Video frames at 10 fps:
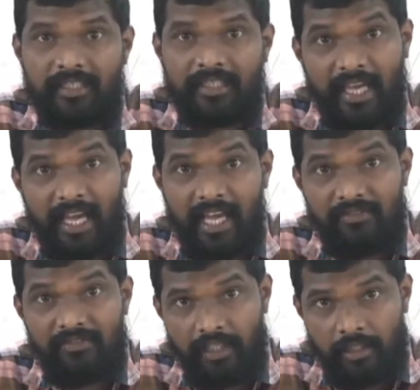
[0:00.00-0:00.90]

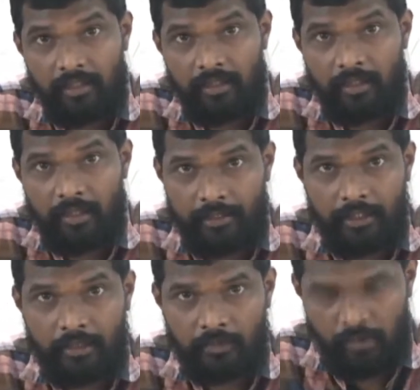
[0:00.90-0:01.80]
Can we?
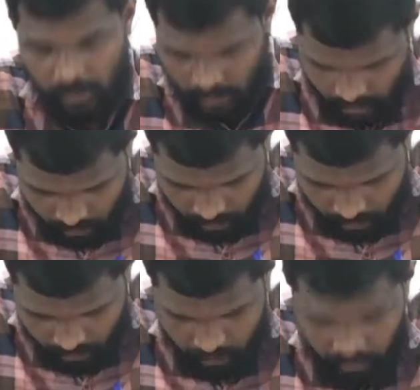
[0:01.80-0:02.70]
Another questions.
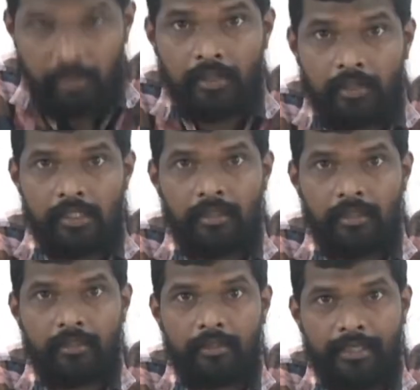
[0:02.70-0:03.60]

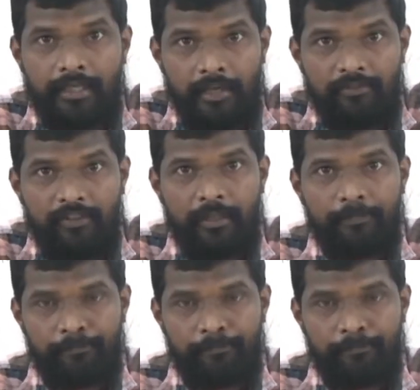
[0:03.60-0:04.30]
Listen. Can we